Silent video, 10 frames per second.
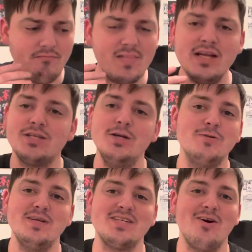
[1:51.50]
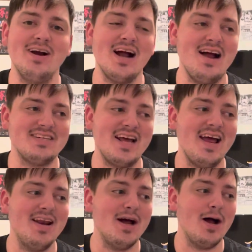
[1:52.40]
Excuse me, sorry guys,
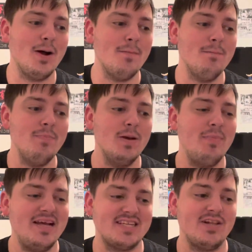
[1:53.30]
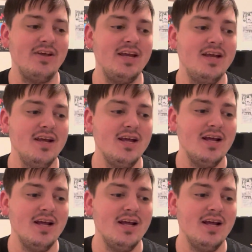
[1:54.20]
and basically.